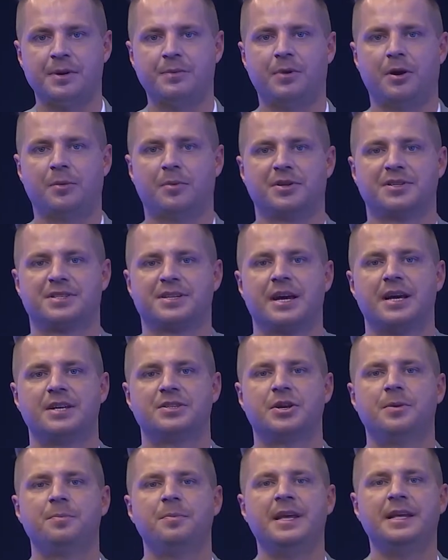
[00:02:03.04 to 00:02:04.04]
robots. So
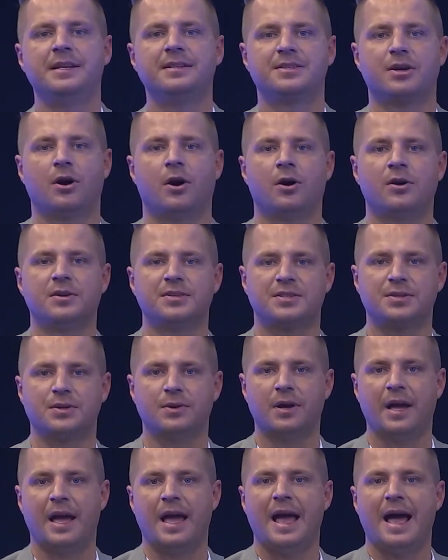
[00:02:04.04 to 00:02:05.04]
it means
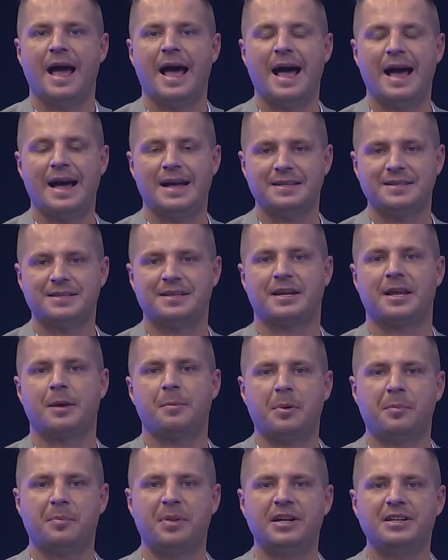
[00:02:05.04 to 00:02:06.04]
also has the
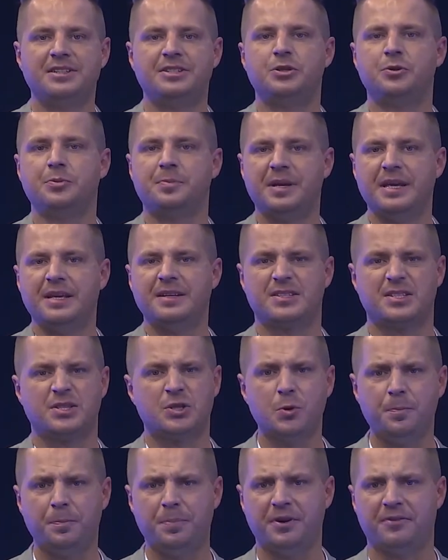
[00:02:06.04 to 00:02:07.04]
capability to be
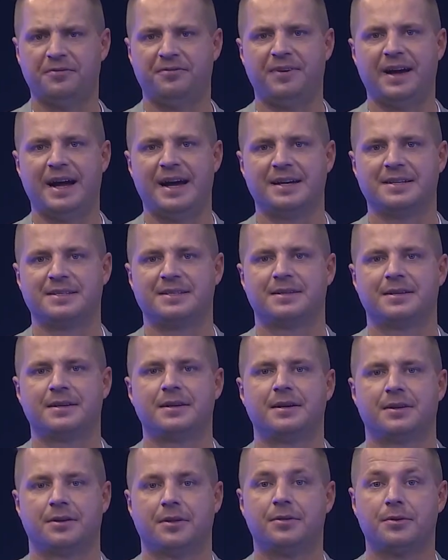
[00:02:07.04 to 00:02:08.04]
super fast
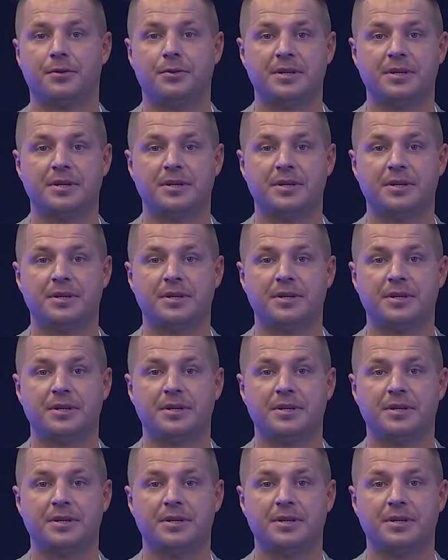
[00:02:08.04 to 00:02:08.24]
through